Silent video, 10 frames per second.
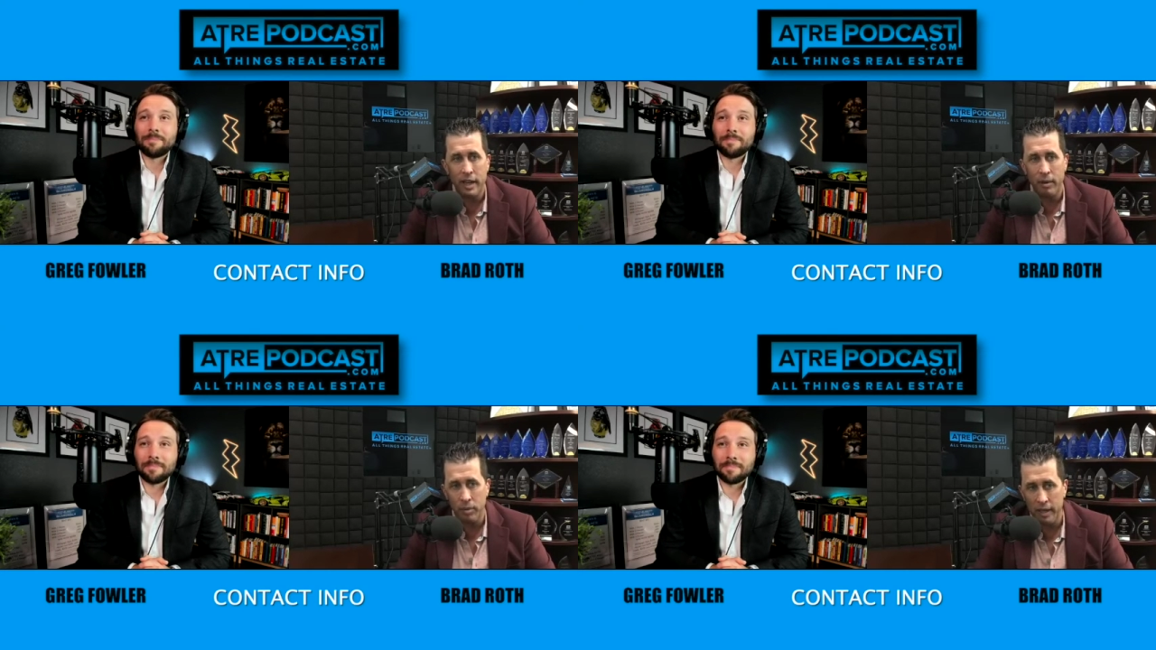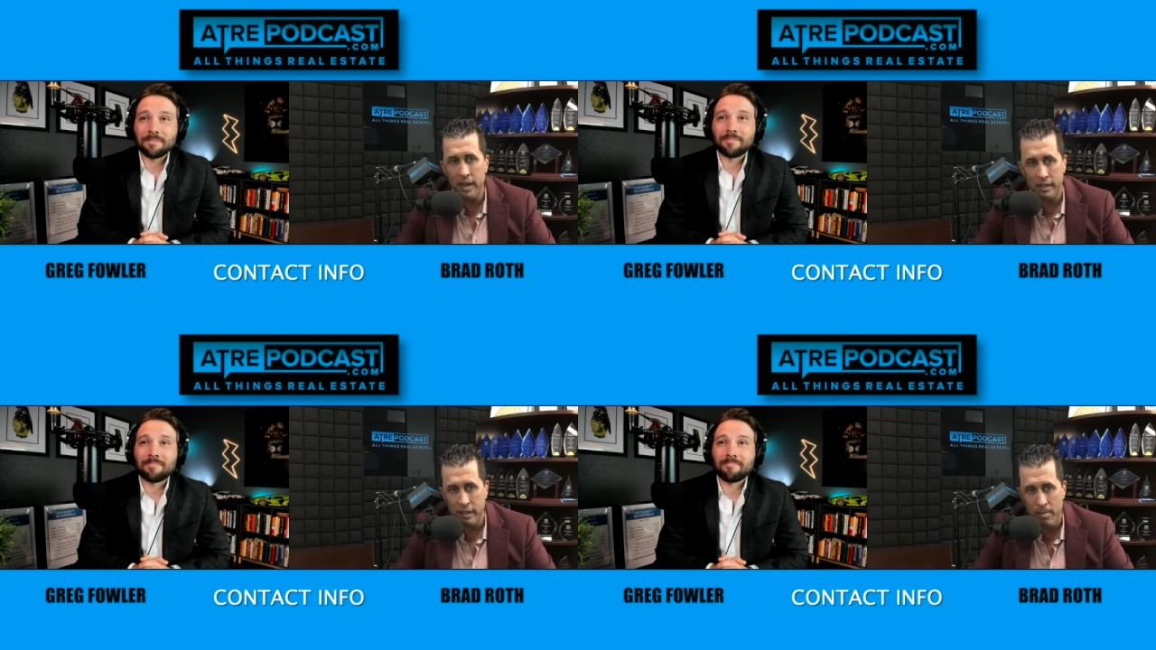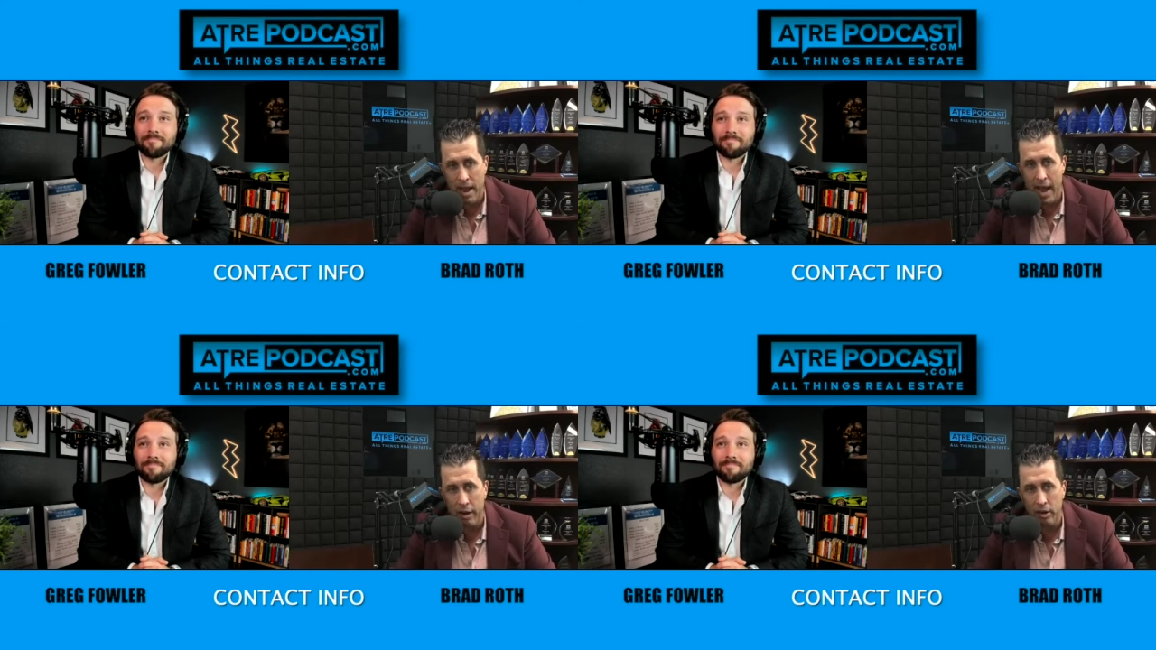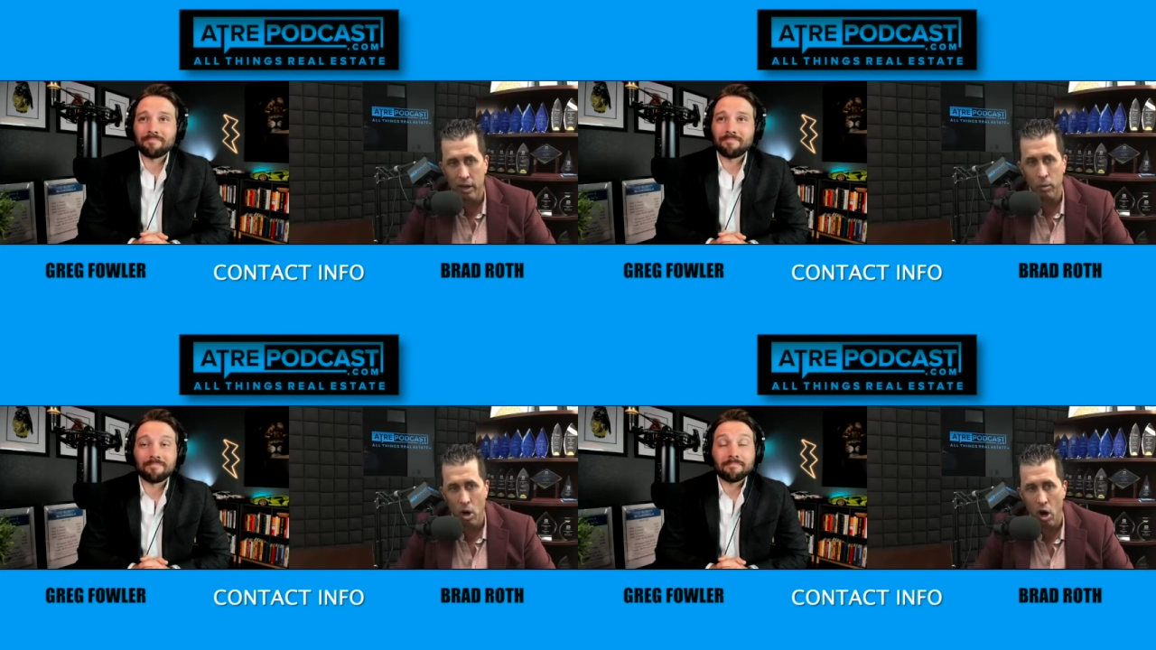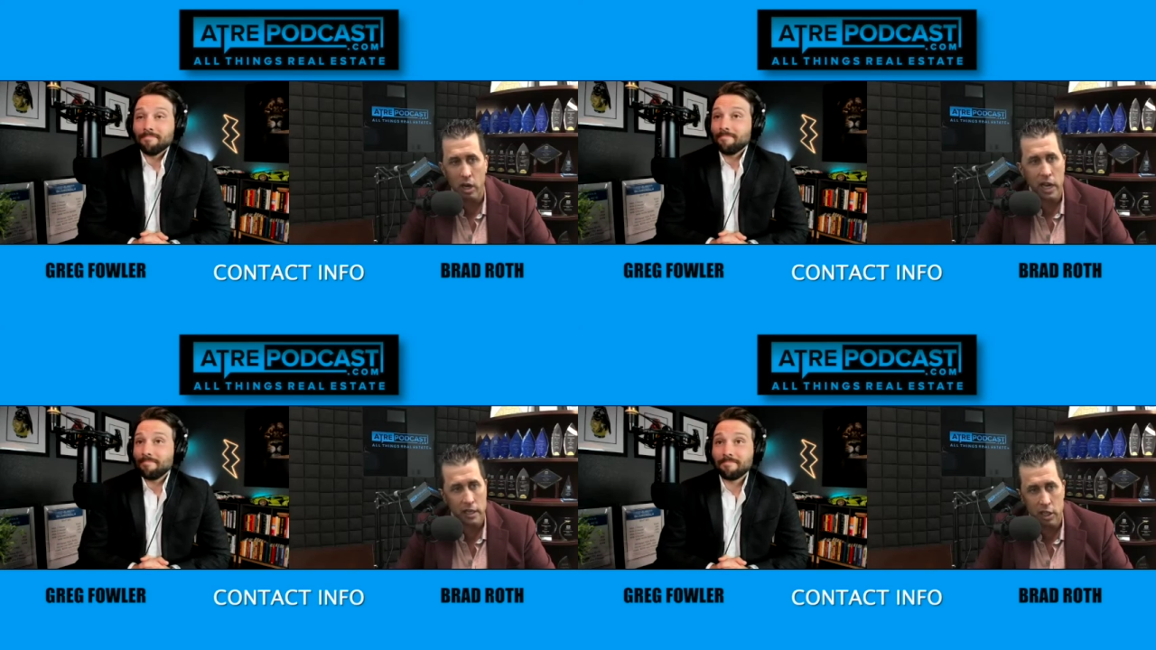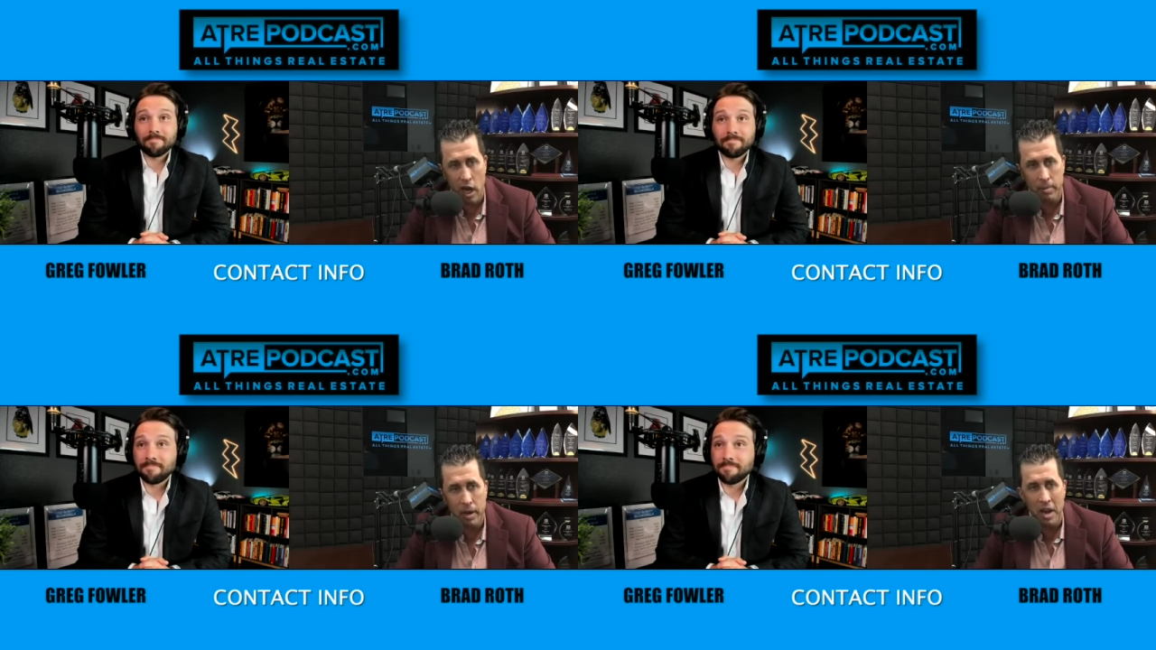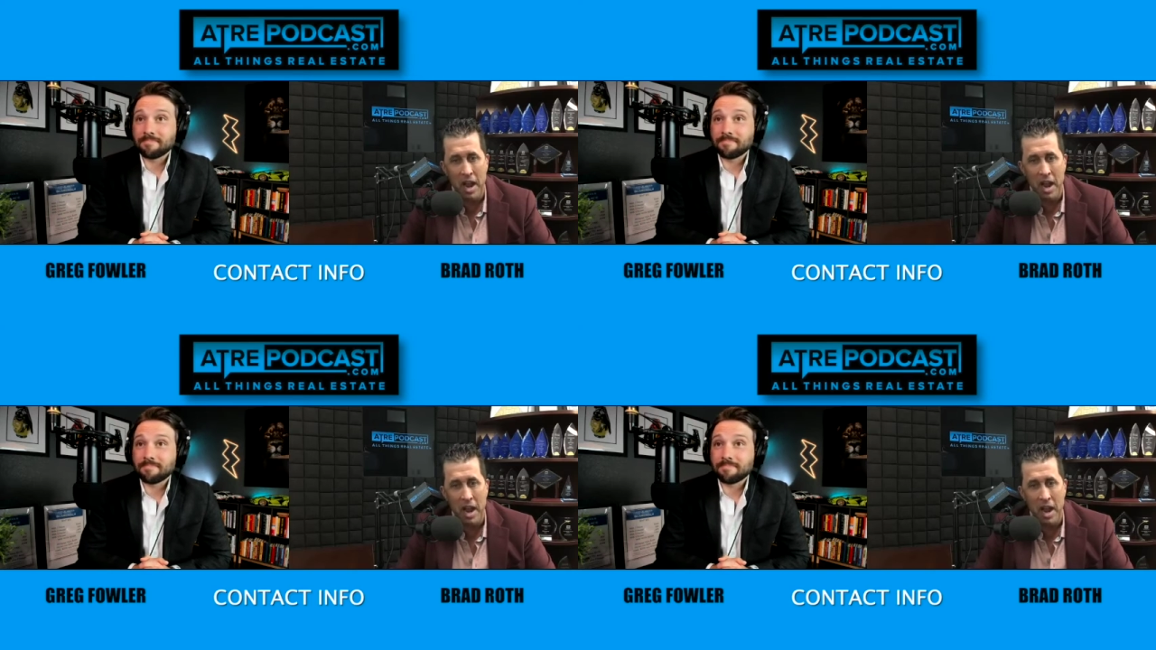Speaker 1: it really doesn't matter. It will Mm-mm. all catch up.